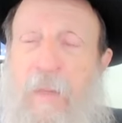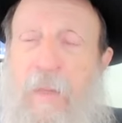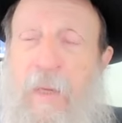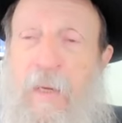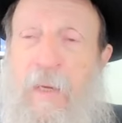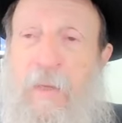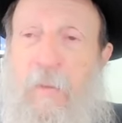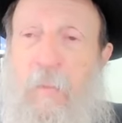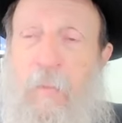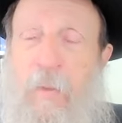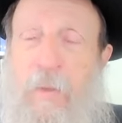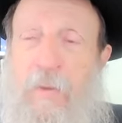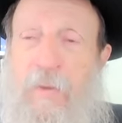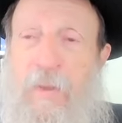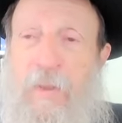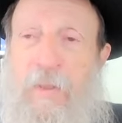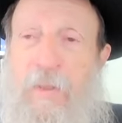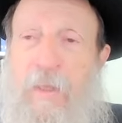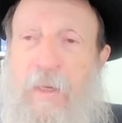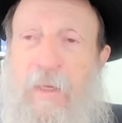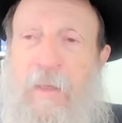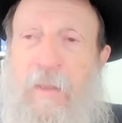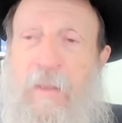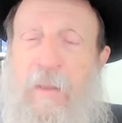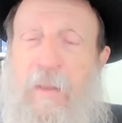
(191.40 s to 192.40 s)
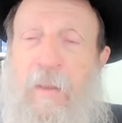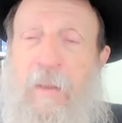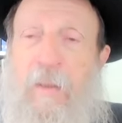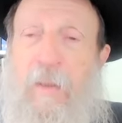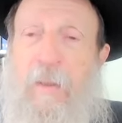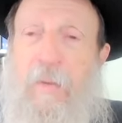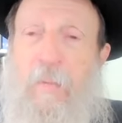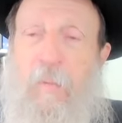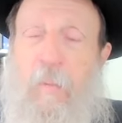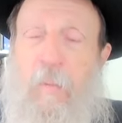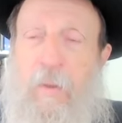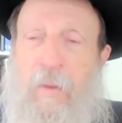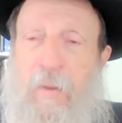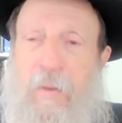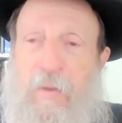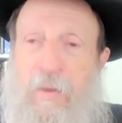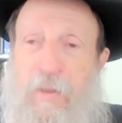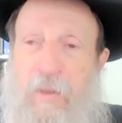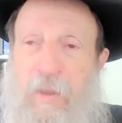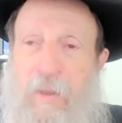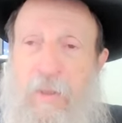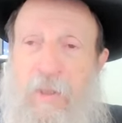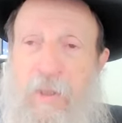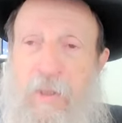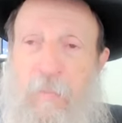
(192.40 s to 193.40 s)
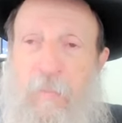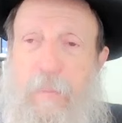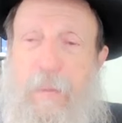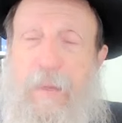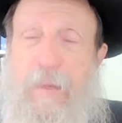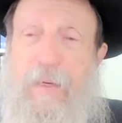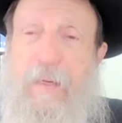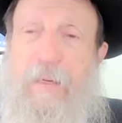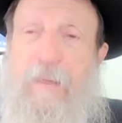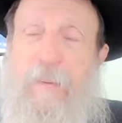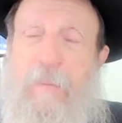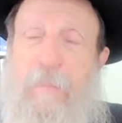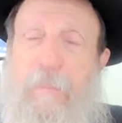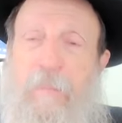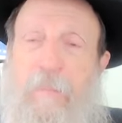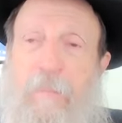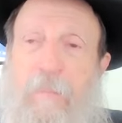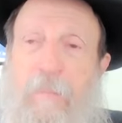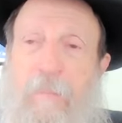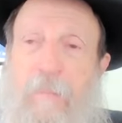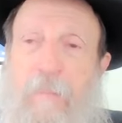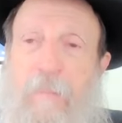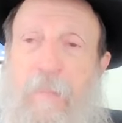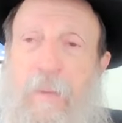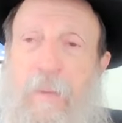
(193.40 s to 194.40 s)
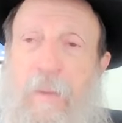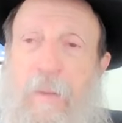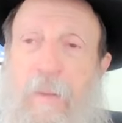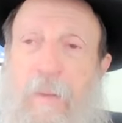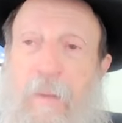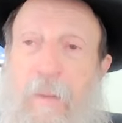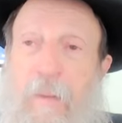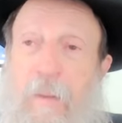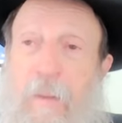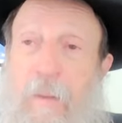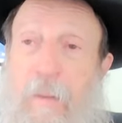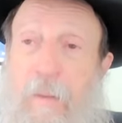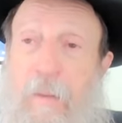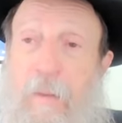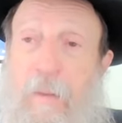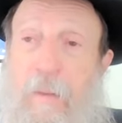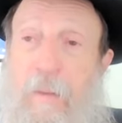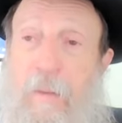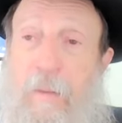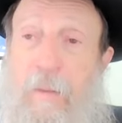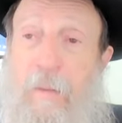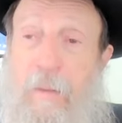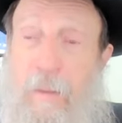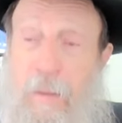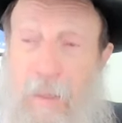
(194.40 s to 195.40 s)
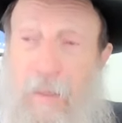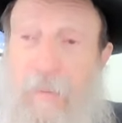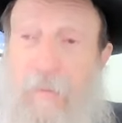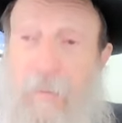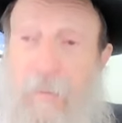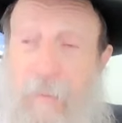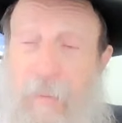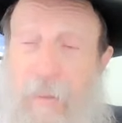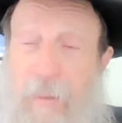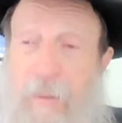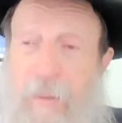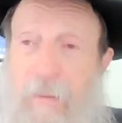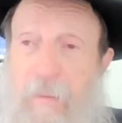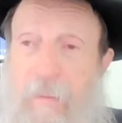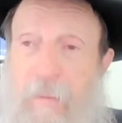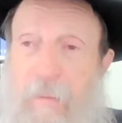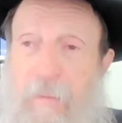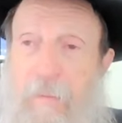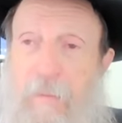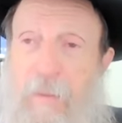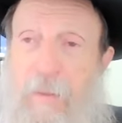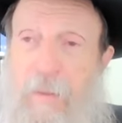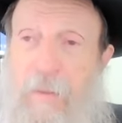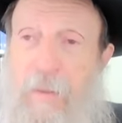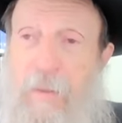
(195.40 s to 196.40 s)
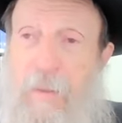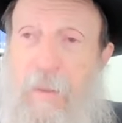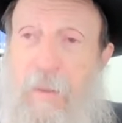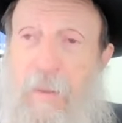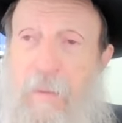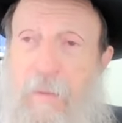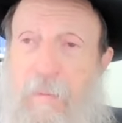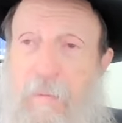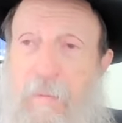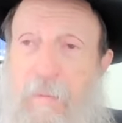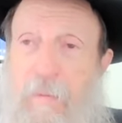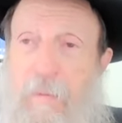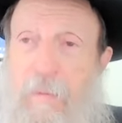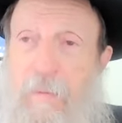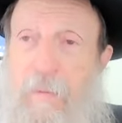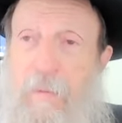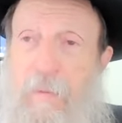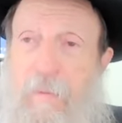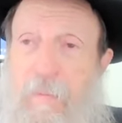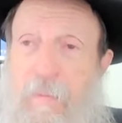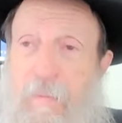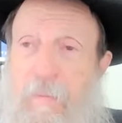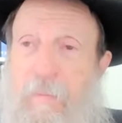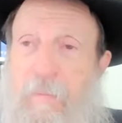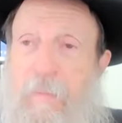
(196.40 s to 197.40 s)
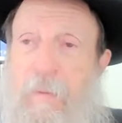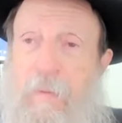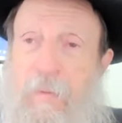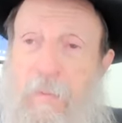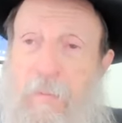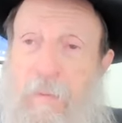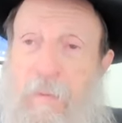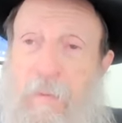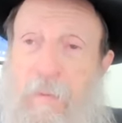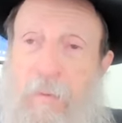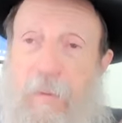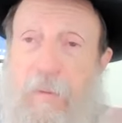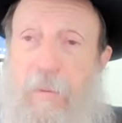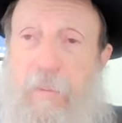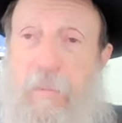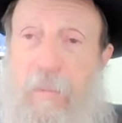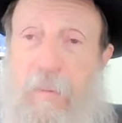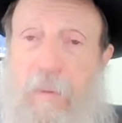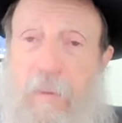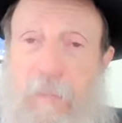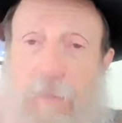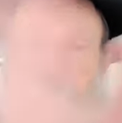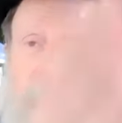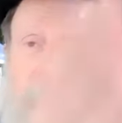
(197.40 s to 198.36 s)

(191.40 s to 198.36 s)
and he wants to take one of the zlotys back. You have them on you? He says, Yeah. it's